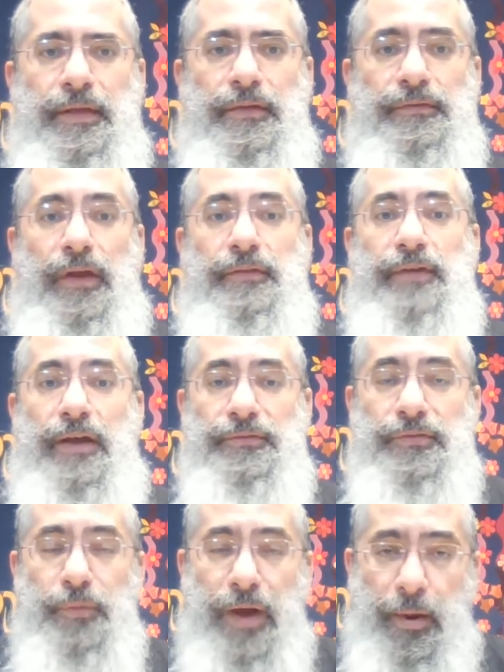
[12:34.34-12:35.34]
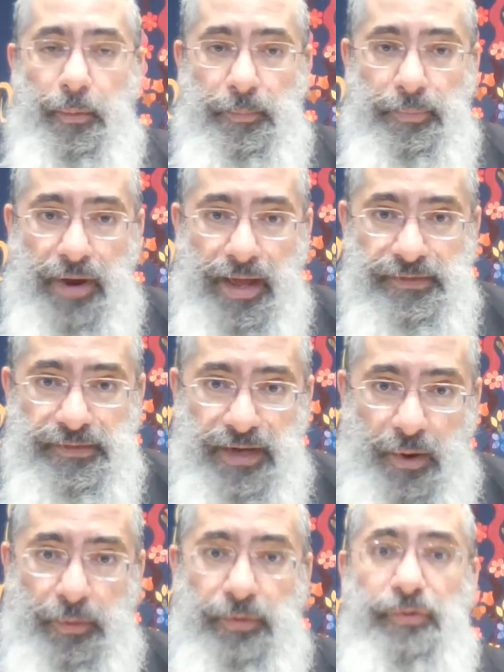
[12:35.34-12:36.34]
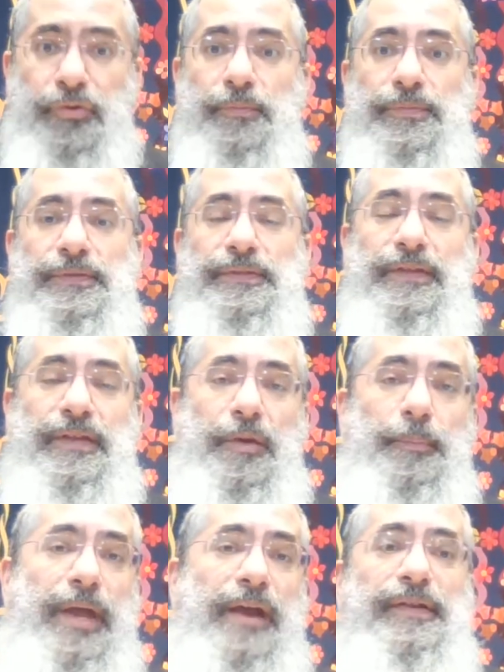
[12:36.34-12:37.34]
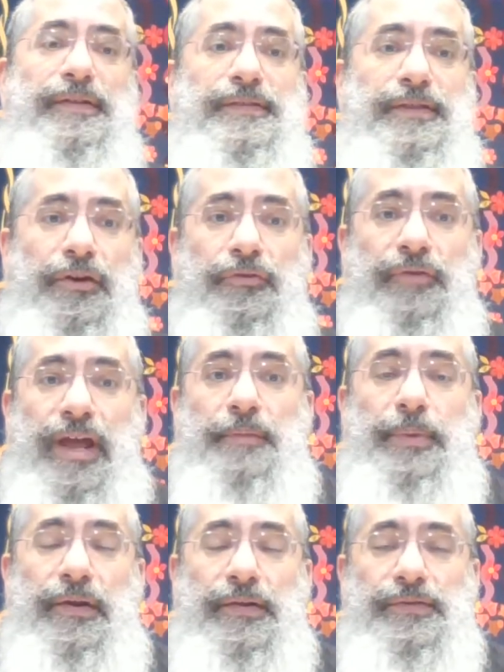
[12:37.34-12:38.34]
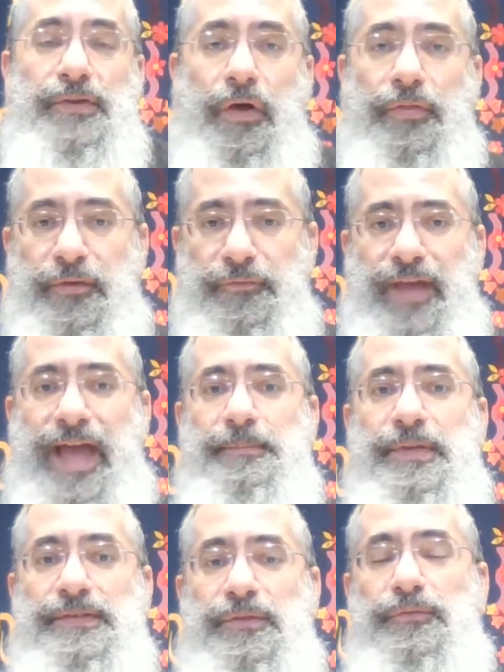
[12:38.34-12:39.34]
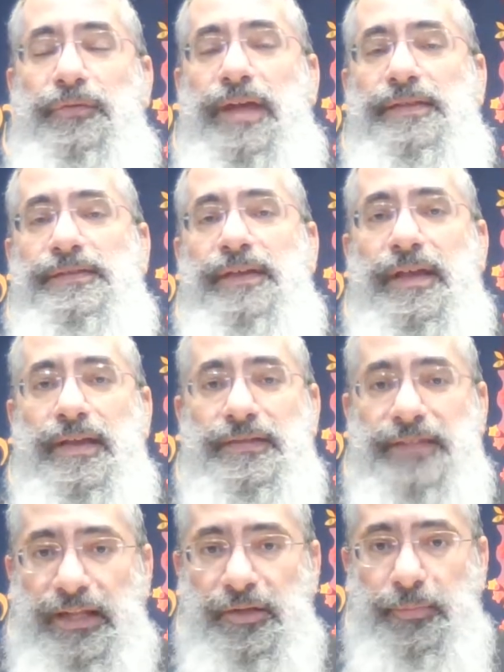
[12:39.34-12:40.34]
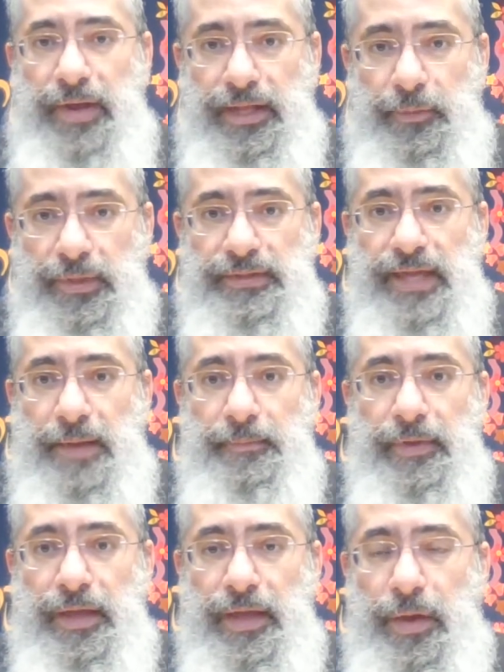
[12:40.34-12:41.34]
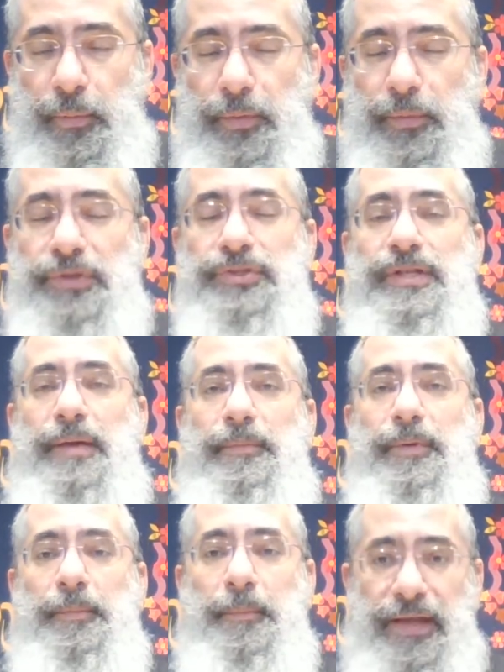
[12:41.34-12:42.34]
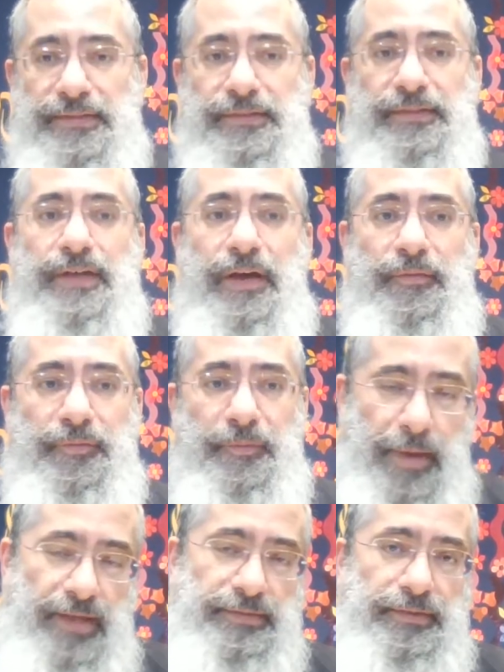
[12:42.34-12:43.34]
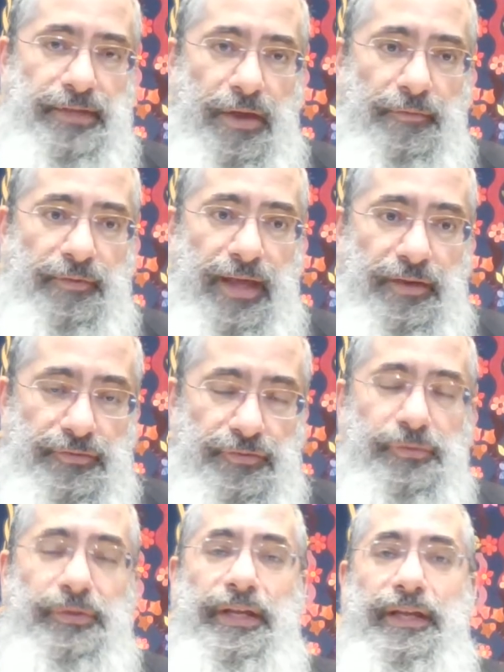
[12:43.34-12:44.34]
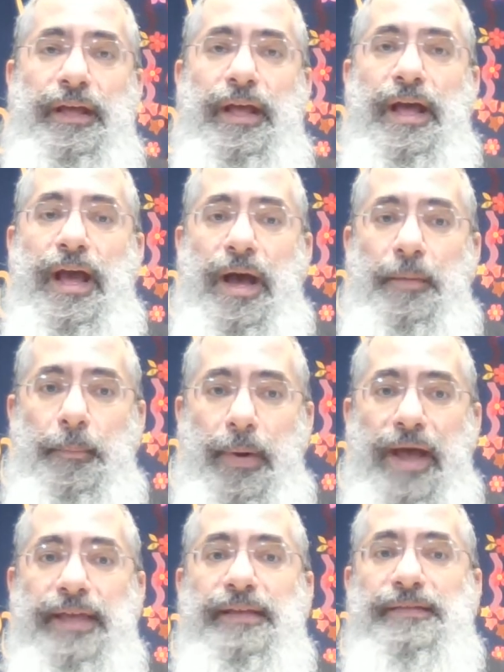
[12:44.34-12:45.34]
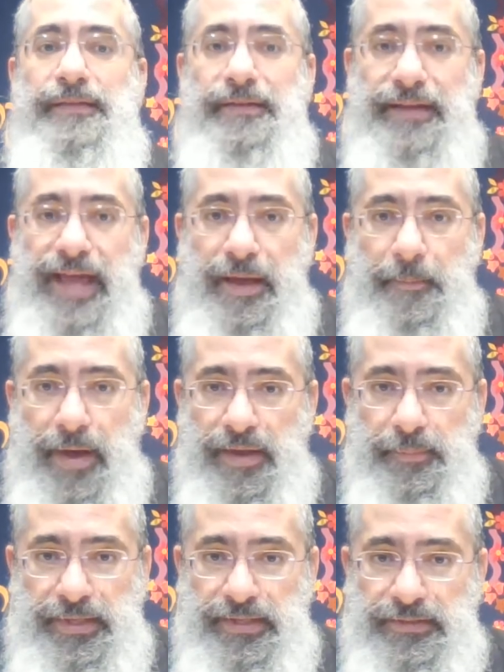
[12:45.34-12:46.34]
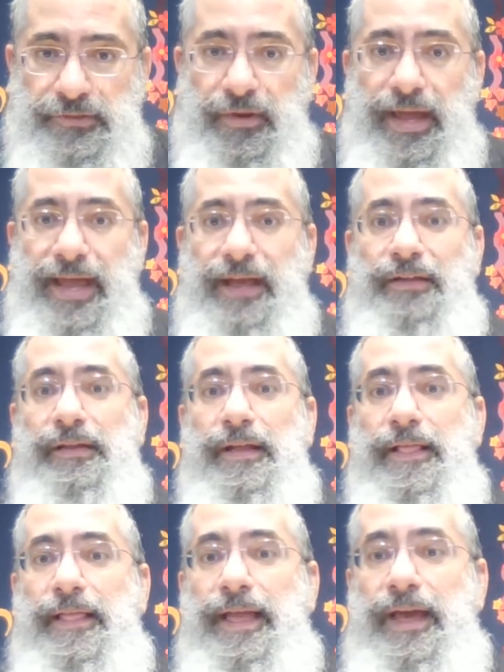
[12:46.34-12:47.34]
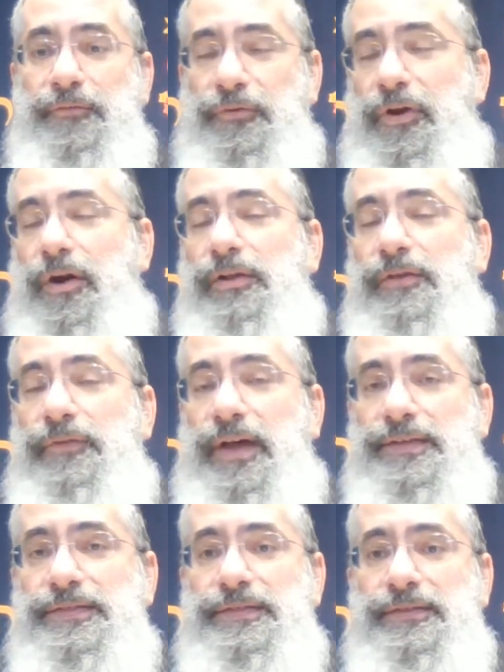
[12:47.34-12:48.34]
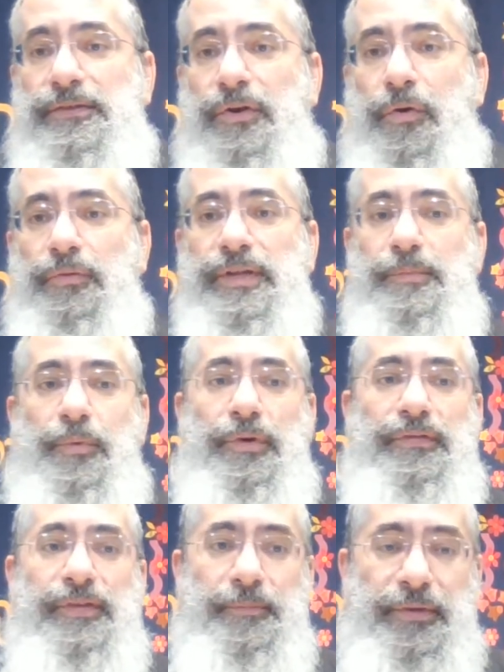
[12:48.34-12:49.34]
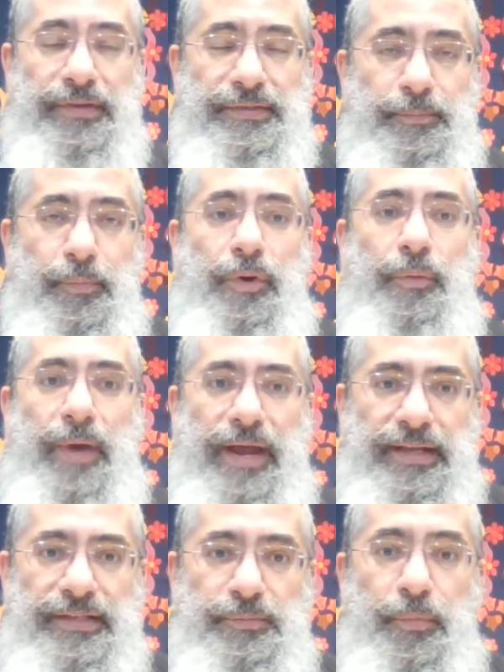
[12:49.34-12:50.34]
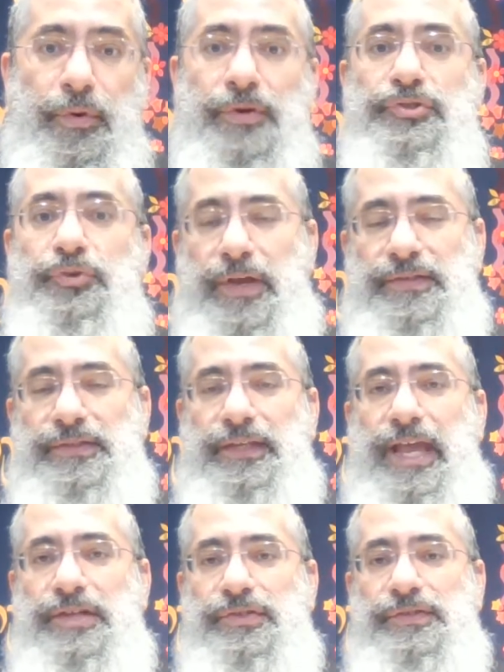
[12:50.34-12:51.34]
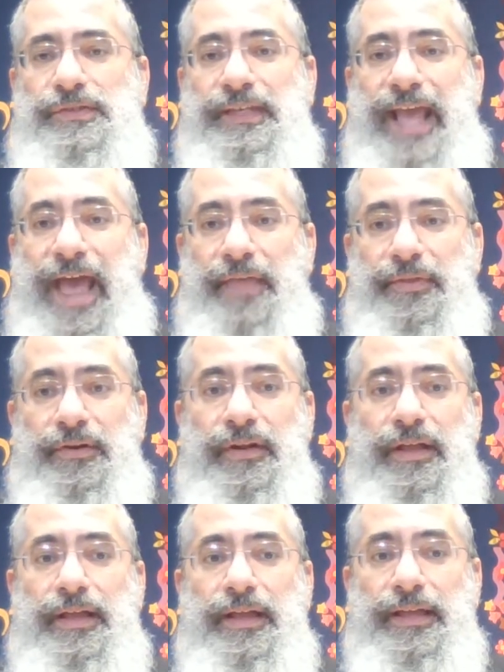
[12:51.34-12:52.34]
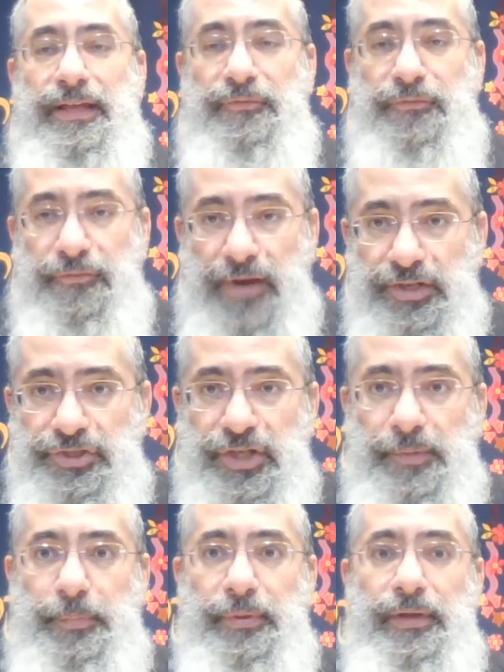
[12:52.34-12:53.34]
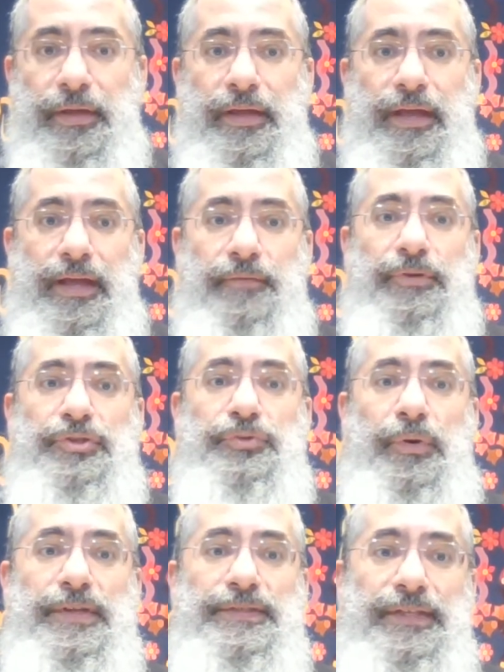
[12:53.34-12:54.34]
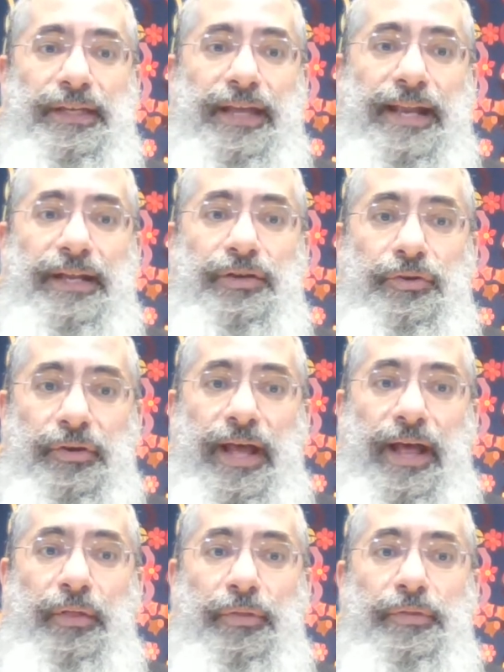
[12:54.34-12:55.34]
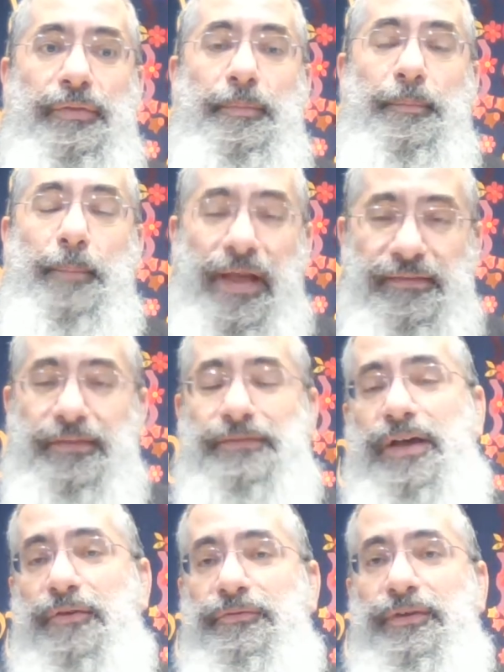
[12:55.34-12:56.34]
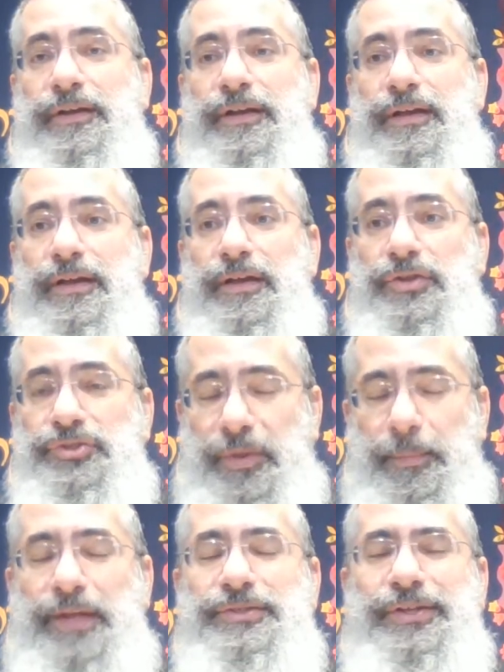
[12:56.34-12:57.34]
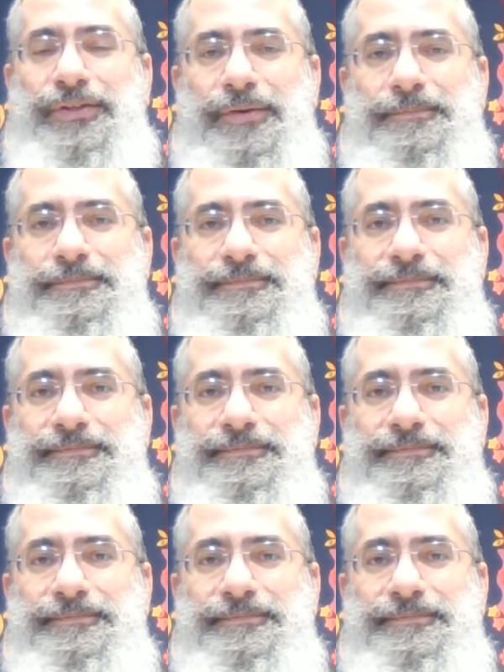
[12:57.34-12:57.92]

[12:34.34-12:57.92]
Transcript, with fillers: So to, to, our brides and our grooms, to their parents, their grandparents, all their families and friends celebrating with them, we wish them Mazel Tov, Mazel Tov, and truly a Bayit Ne'aman Yisrael. And for all of us, only more simchas, more weddings, more joyous occasions to gather in friendship and rejoicing and in good health. Mazel Tov, Shabbat Shalom.